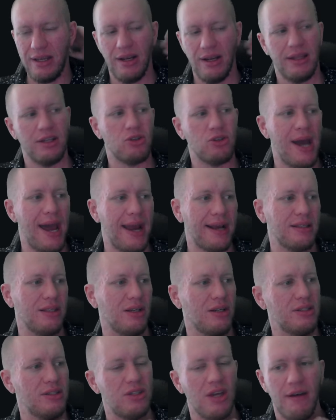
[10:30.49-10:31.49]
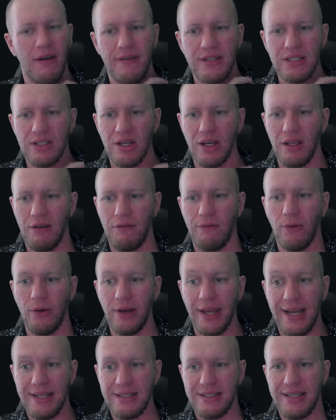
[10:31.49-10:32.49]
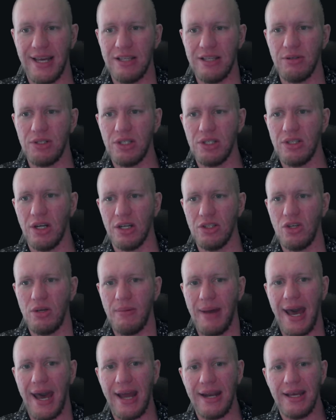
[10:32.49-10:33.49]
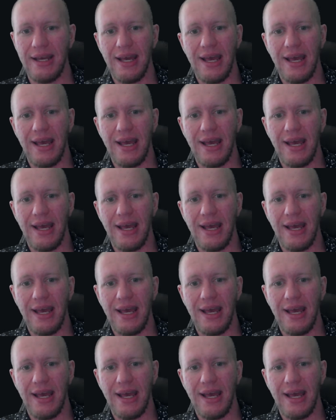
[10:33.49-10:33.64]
you know, the Dragon Lord Serpent's only 48 cents, which is not too bad.